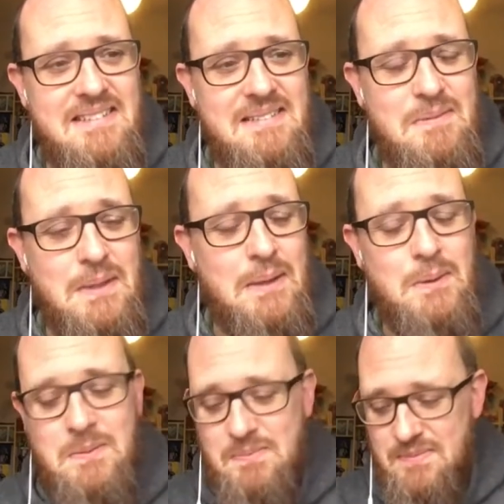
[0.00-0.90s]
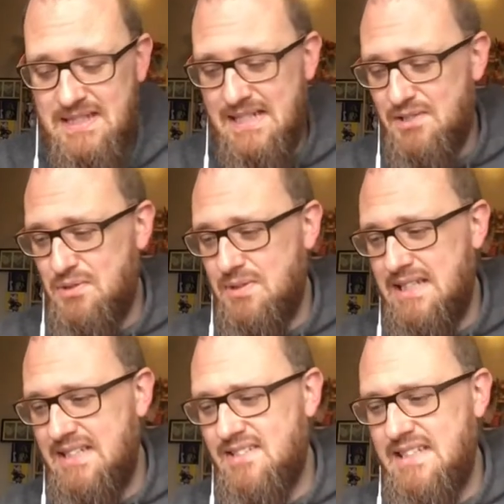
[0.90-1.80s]
wow, that
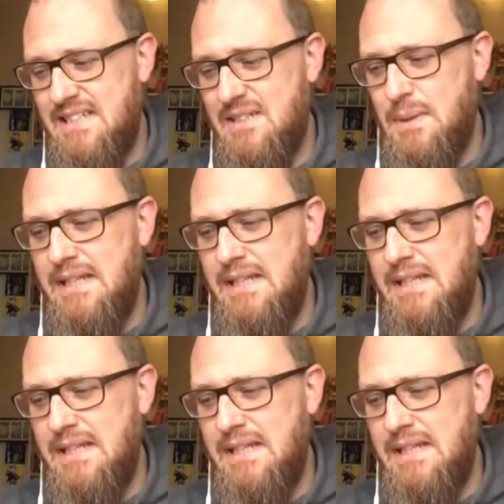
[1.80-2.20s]
is quite